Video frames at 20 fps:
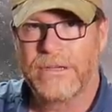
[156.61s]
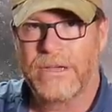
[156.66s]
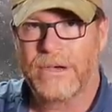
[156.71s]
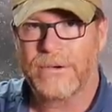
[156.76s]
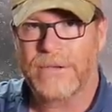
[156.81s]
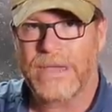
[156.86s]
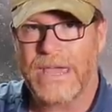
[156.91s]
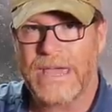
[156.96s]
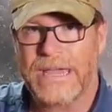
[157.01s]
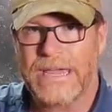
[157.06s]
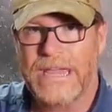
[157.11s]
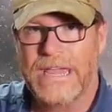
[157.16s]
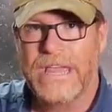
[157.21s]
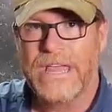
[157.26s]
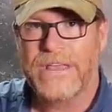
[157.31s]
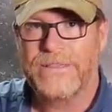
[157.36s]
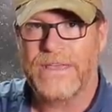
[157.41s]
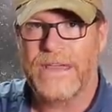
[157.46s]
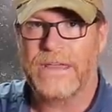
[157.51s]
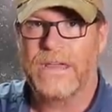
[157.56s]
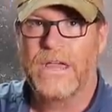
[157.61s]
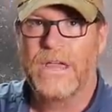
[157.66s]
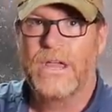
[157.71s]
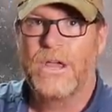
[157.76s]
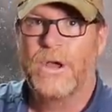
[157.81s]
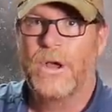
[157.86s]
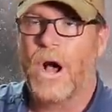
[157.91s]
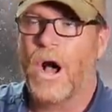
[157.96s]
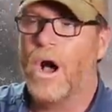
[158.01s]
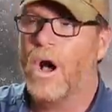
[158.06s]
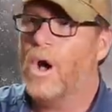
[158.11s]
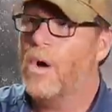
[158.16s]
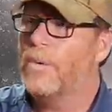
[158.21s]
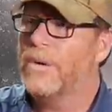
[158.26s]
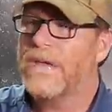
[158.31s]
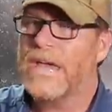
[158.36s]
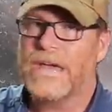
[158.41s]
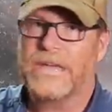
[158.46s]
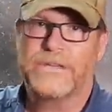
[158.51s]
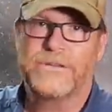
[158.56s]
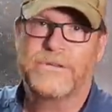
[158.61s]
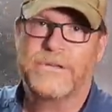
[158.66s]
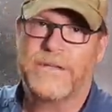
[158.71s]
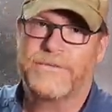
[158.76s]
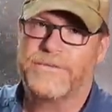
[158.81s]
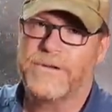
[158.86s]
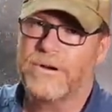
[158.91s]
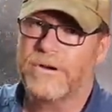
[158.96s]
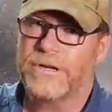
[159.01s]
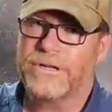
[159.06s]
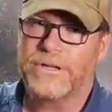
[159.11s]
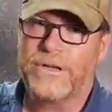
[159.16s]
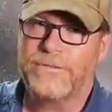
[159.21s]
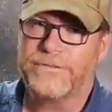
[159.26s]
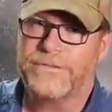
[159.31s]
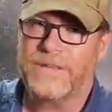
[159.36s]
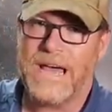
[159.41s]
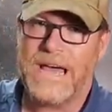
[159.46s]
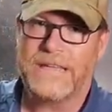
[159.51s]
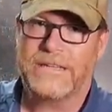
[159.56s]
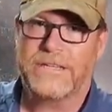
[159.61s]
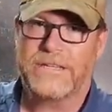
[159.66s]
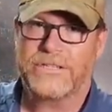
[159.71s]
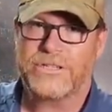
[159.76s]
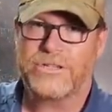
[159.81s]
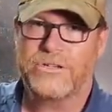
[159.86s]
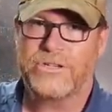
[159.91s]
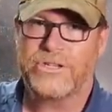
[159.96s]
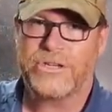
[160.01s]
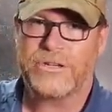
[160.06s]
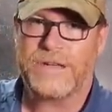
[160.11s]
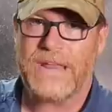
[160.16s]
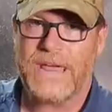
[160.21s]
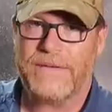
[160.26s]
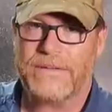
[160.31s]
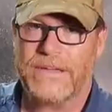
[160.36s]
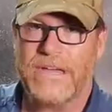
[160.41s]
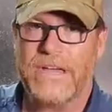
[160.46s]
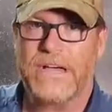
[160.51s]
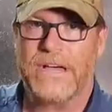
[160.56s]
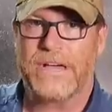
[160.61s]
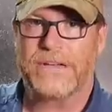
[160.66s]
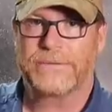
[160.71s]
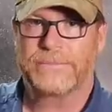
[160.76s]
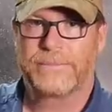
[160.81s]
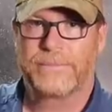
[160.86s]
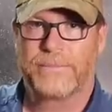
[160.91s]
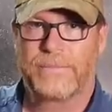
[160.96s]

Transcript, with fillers: Okay, they oh we got you if you're on a no fly list you shouldn't have a gun.